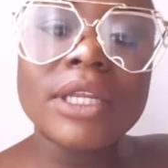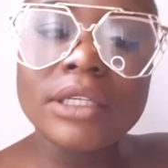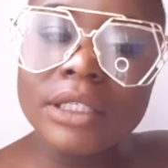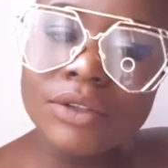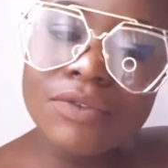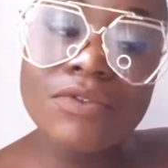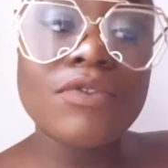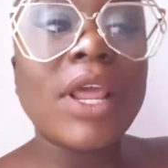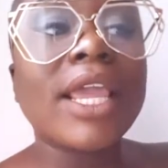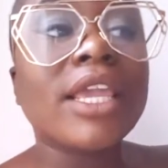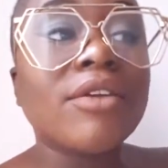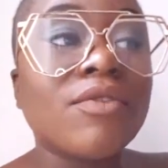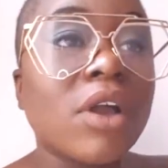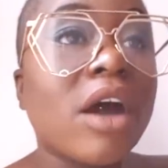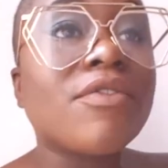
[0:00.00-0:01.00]
can flake.
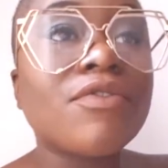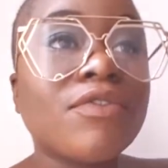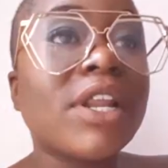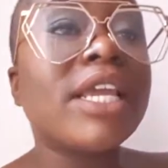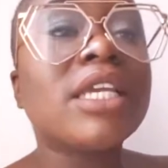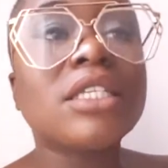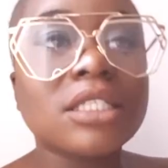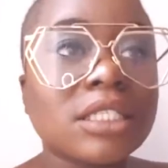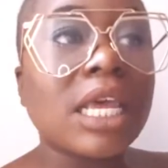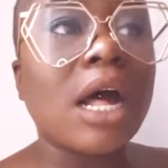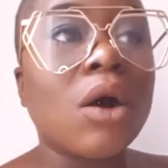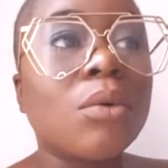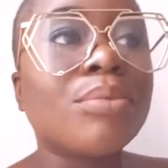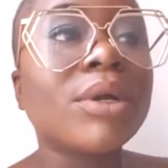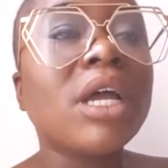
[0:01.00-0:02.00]
If you've got flaky
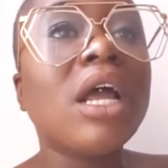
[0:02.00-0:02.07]
scalp,